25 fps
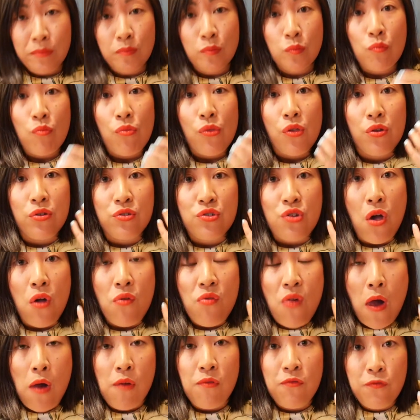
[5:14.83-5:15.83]
You got
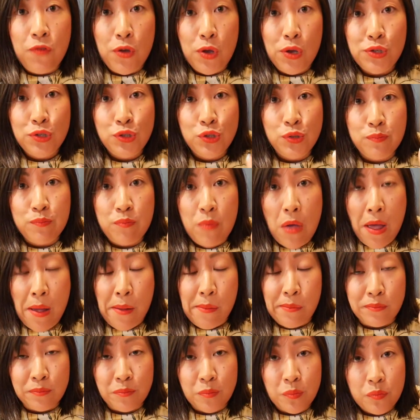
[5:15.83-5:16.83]
that first,
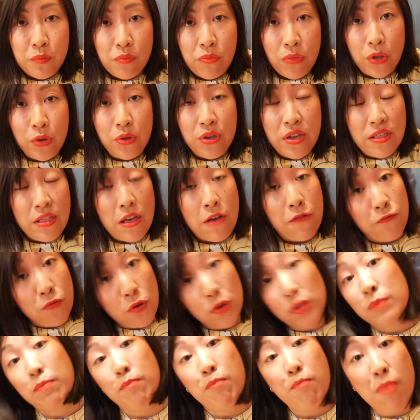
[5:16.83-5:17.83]
um, you get that
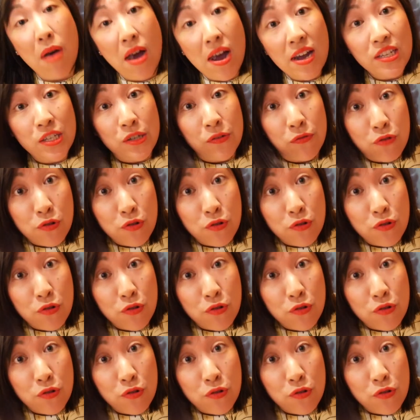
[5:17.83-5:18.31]
first bite of